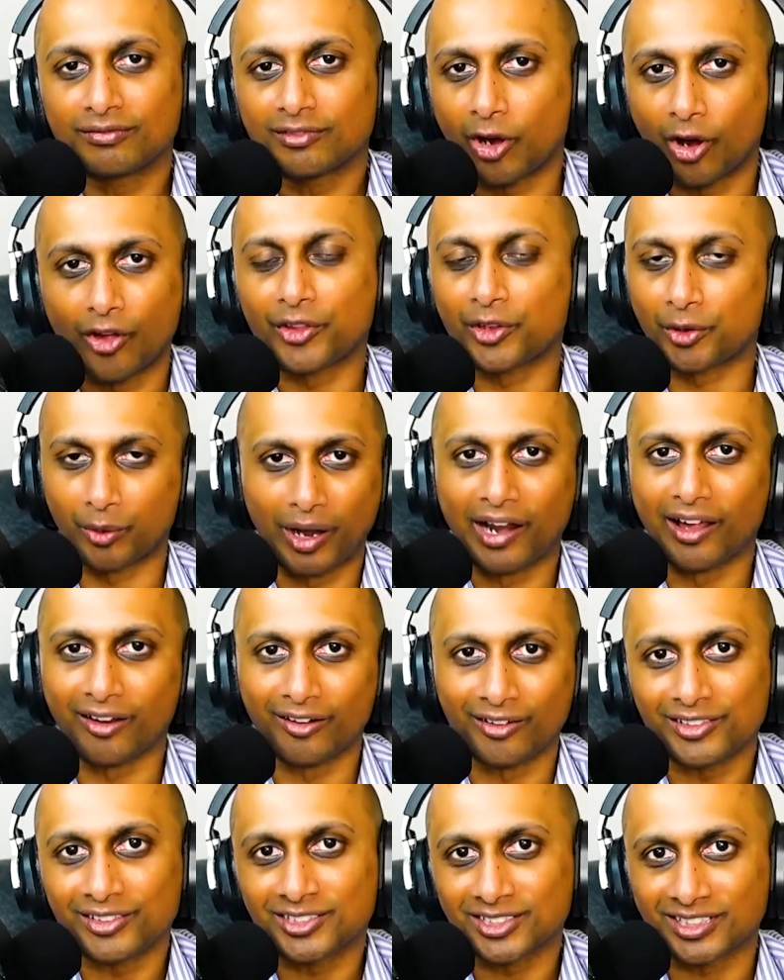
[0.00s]
on the
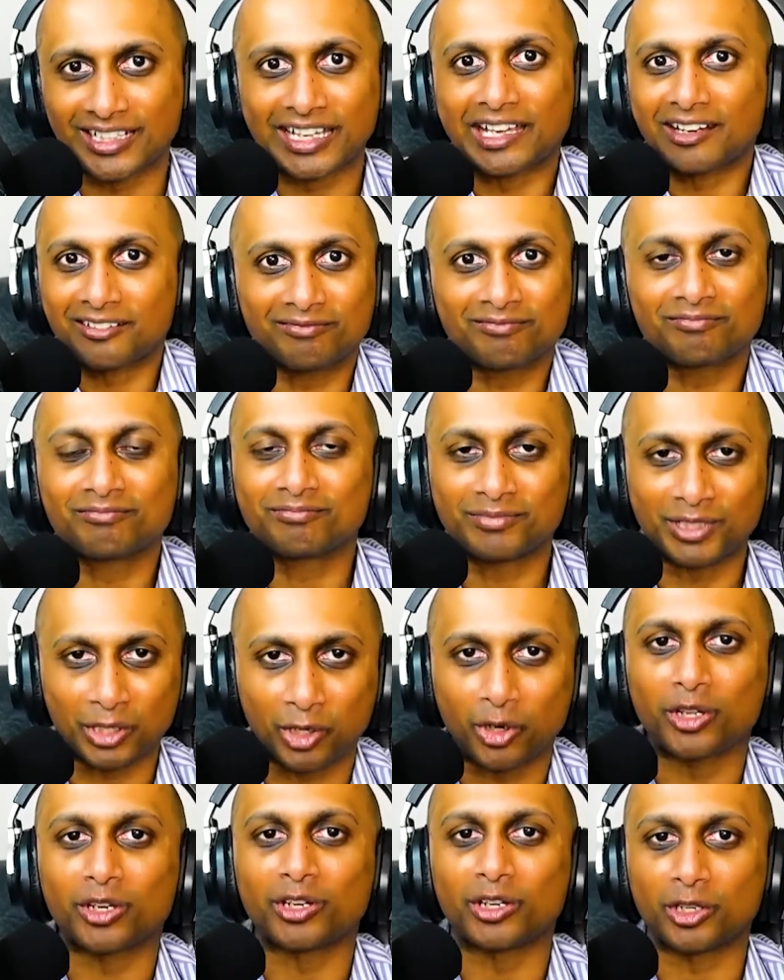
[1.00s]
ground to get
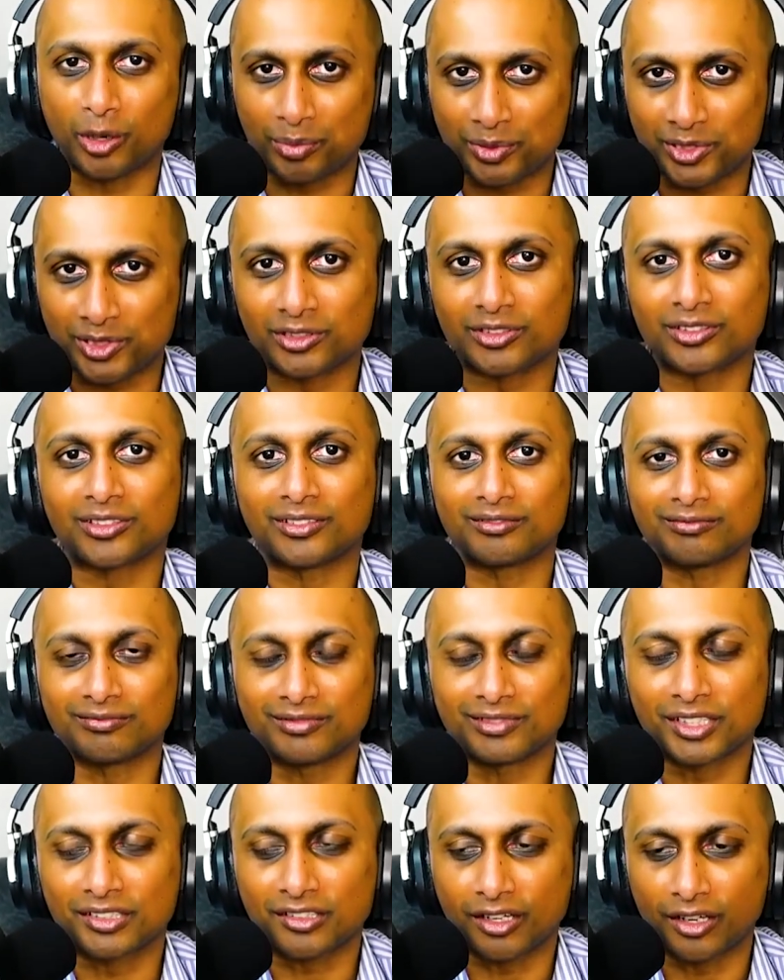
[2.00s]
Bitcoin adoption
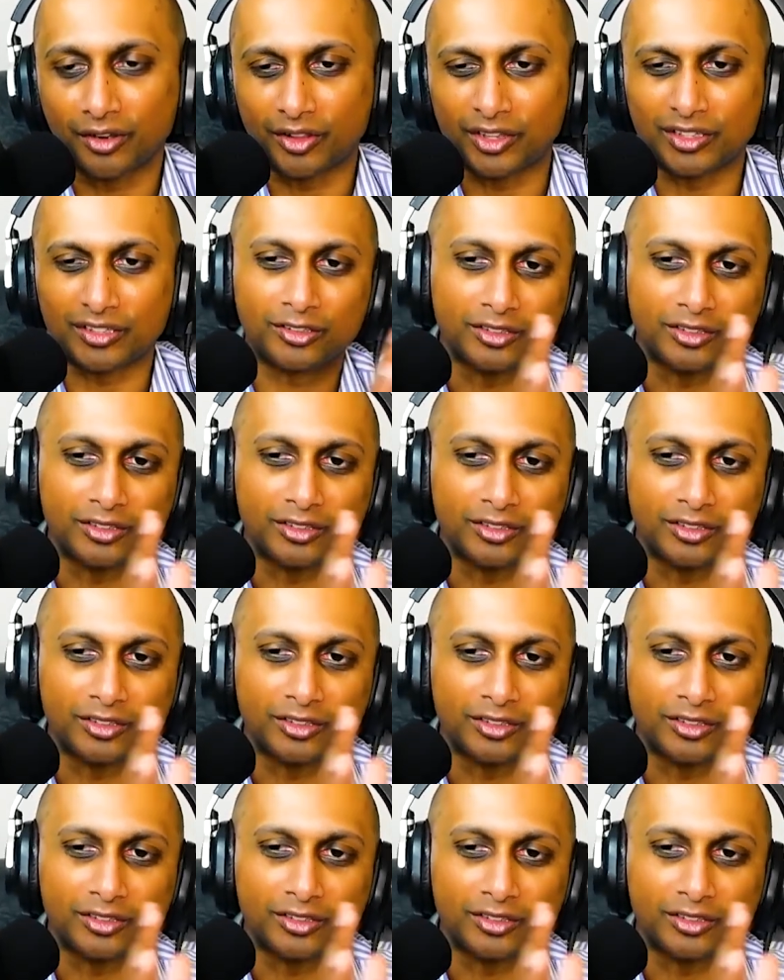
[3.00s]
and this kind of thing.